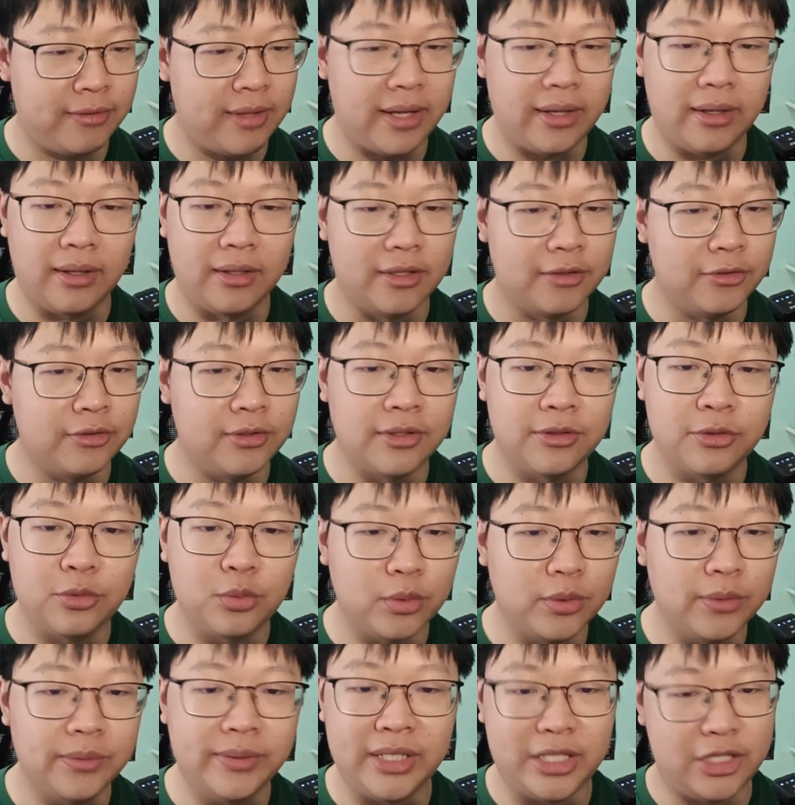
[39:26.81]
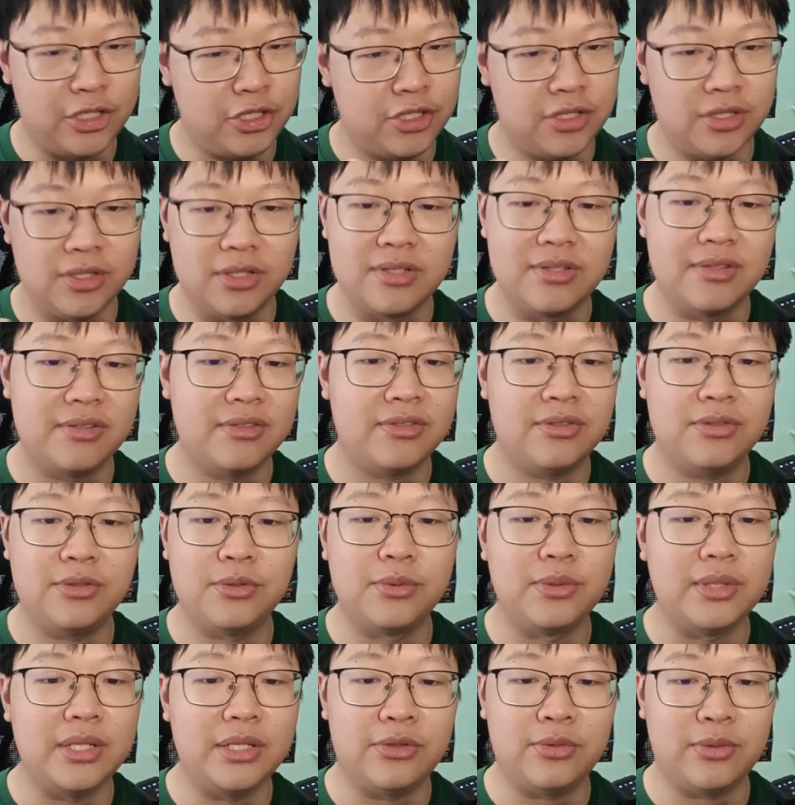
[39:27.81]
like the dual nations,
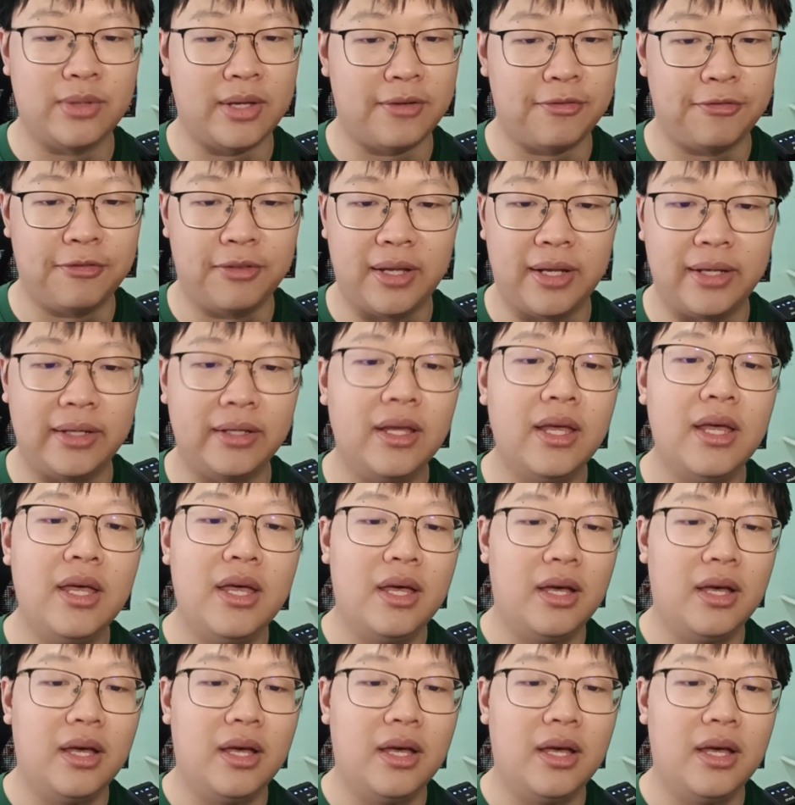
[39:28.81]
you need to have like